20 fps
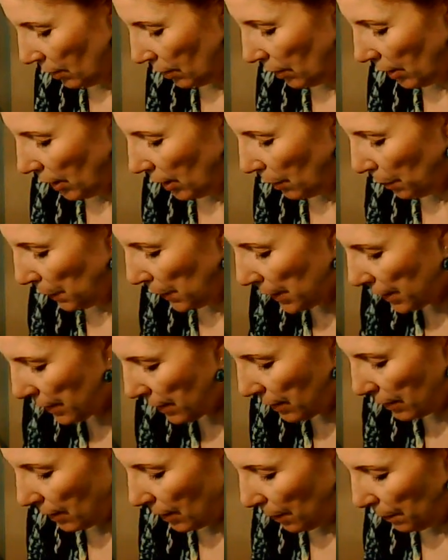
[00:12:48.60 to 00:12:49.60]
Cut the
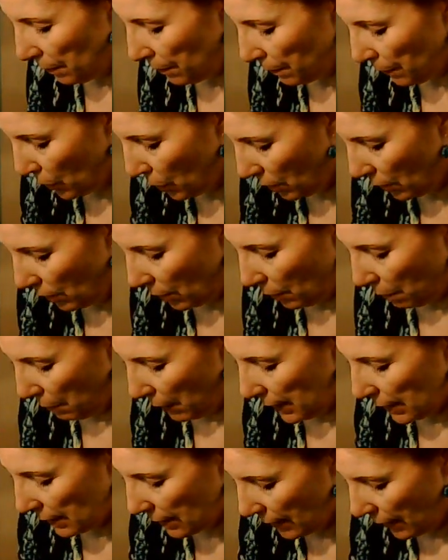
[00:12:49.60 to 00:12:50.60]
pieces up with their
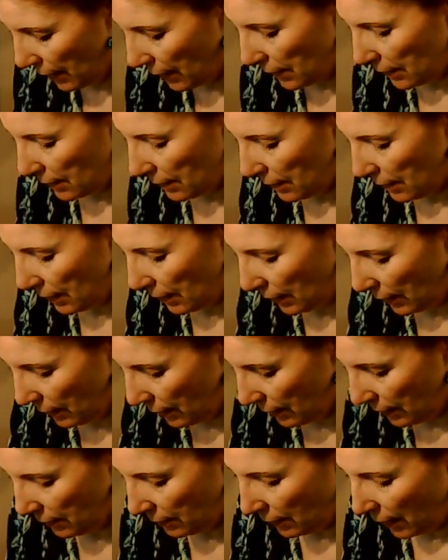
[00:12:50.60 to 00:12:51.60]
bite size.
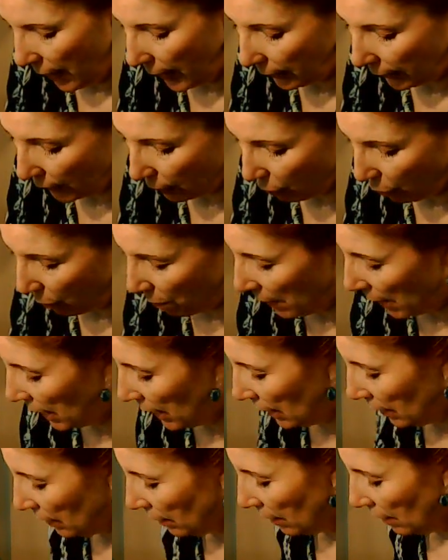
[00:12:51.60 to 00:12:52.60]
I like
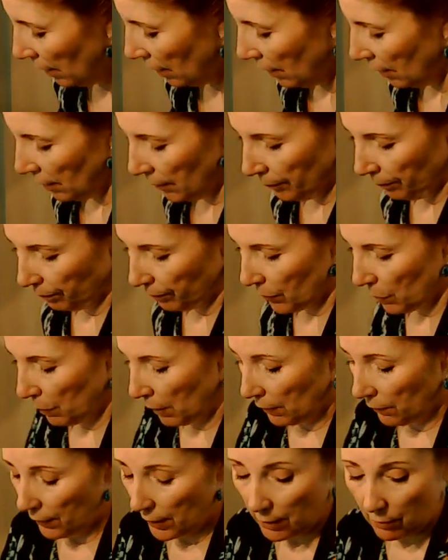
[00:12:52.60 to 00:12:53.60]
romaine. It's my
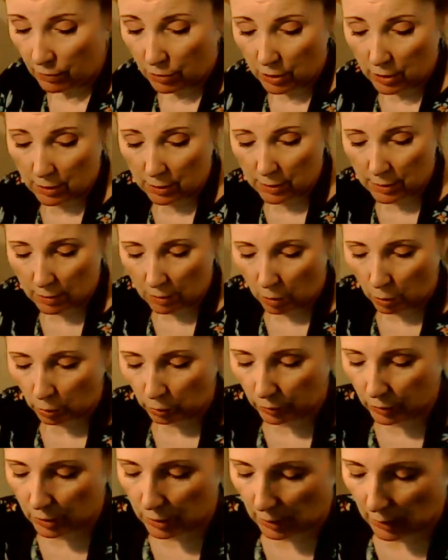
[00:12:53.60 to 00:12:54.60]
favorite. It
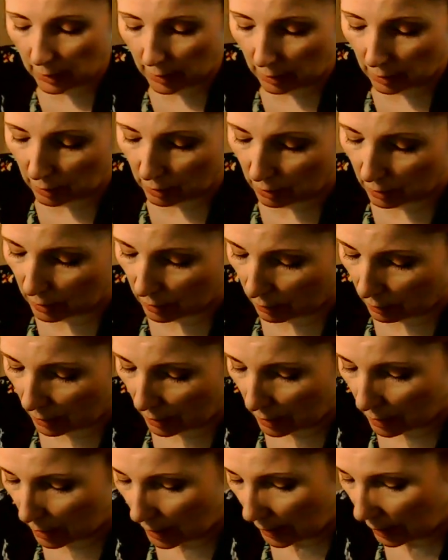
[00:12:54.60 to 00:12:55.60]
holds together.
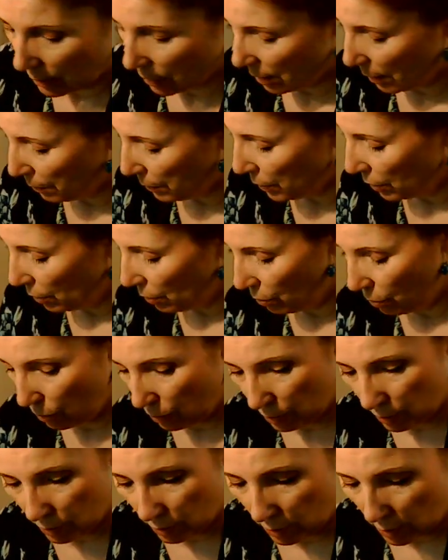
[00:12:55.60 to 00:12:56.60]
It stands up to
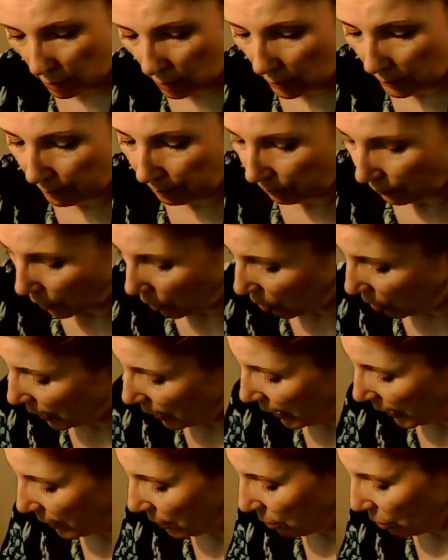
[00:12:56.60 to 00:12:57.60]
all
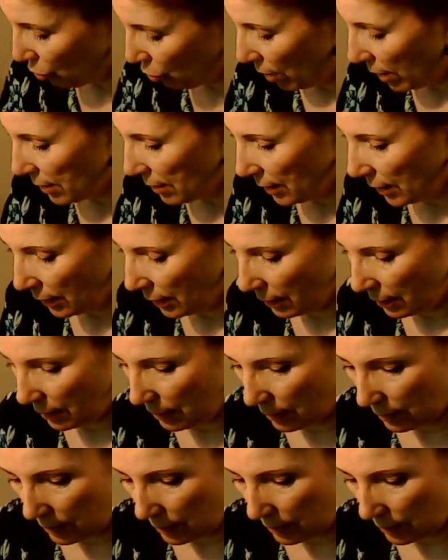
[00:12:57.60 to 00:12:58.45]
kinds of dressing.